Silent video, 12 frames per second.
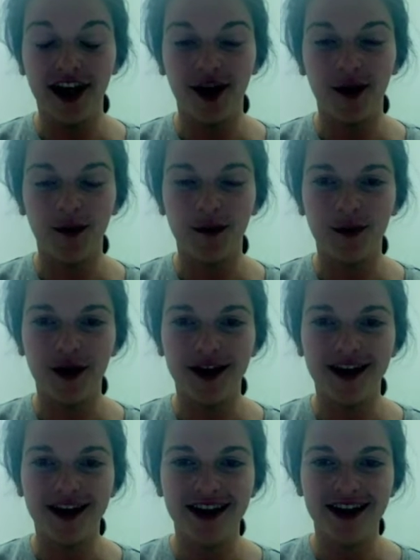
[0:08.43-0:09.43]
Um,
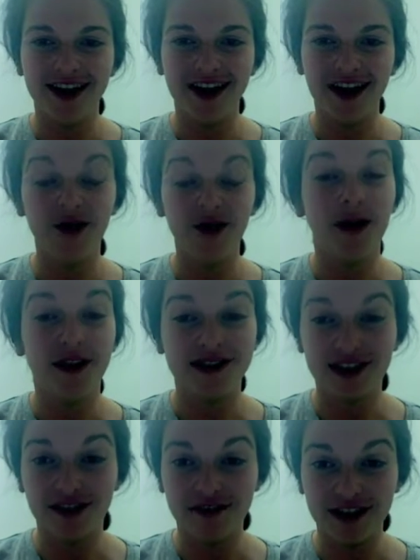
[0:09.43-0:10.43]
you may have
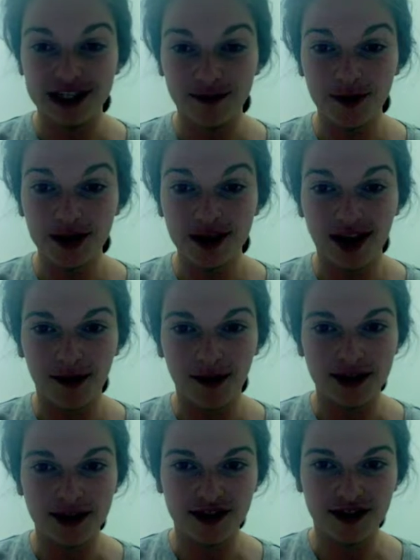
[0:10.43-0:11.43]
seen on Facebook that we
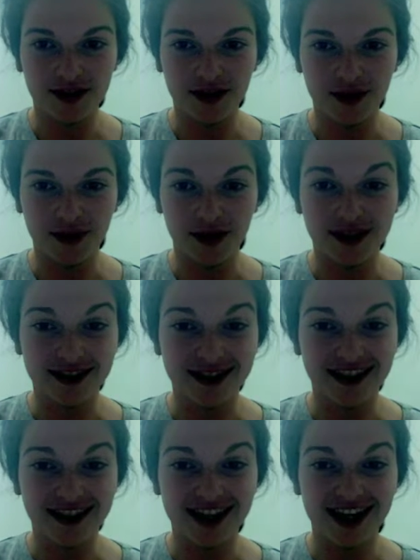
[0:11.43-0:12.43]
went to the zoo on
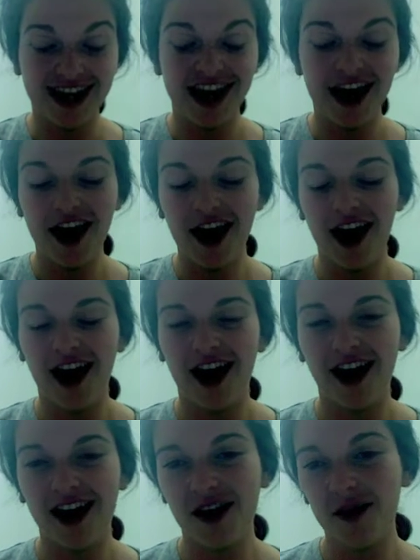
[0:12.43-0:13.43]
Sunday.
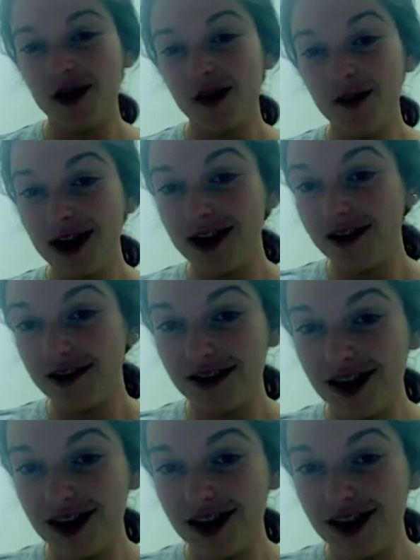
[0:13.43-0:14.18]
Uh, what you may not